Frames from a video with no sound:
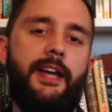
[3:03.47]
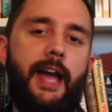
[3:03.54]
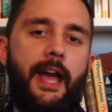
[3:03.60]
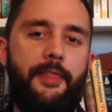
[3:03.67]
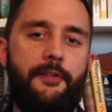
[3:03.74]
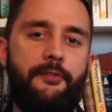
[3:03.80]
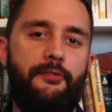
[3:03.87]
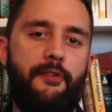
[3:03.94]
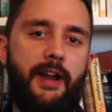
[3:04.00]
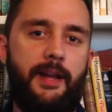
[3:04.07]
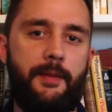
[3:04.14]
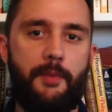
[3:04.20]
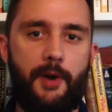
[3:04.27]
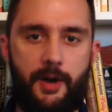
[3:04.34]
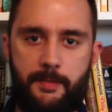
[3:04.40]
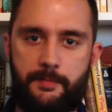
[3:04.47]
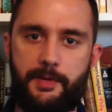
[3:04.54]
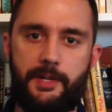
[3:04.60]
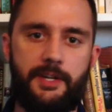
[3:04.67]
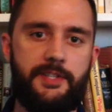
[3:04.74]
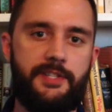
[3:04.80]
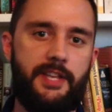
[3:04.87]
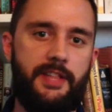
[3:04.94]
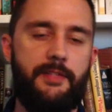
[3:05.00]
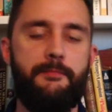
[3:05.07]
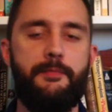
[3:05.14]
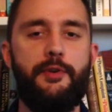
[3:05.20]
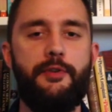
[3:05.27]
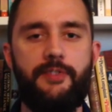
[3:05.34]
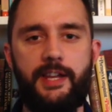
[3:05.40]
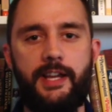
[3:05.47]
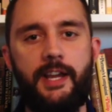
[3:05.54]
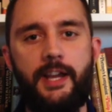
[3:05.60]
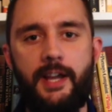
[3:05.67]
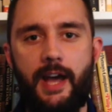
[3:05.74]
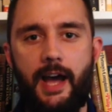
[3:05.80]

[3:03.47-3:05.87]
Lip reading: and the Frank Baum books and the movie